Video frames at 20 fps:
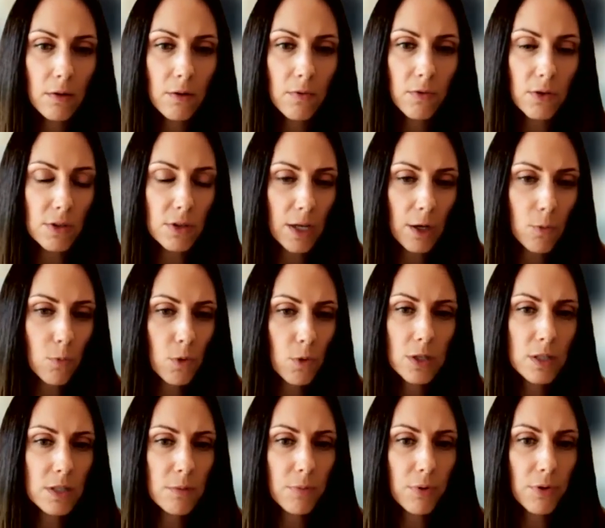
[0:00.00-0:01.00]
There's like
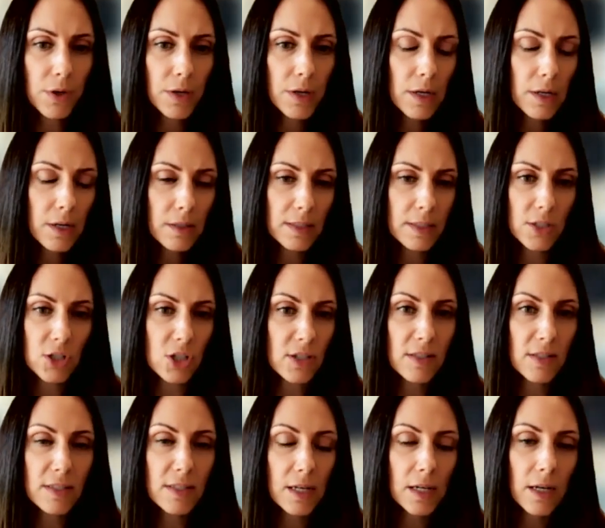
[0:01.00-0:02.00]
wood debris
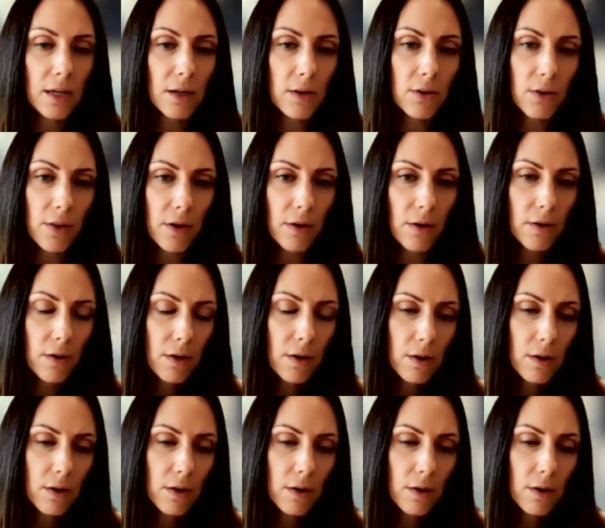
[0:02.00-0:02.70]
just sitting under there.